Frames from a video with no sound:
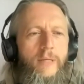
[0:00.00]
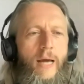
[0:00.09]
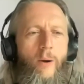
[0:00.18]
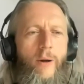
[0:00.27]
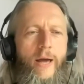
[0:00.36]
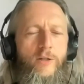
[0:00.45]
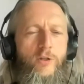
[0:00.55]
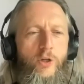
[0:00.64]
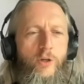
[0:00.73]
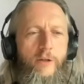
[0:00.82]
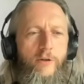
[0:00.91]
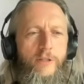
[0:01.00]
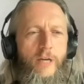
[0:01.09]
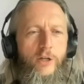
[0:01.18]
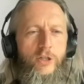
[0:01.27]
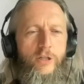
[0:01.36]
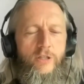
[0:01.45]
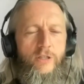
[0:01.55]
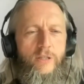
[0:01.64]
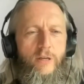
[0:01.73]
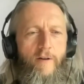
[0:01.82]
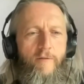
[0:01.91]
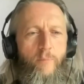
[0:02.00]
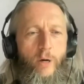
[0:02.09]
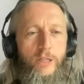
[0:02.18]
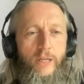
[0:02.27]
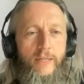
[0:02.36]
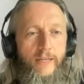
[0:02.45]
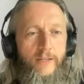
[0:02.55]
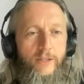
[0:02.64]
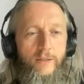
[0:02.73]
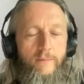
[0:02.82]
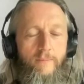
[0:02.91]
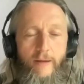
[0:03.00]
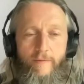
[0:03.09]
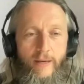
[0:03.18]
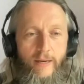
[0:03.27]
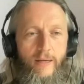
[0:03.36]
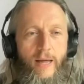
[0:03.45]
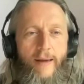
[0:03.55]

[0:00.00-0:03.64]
How has your intersections of marginalization, if any,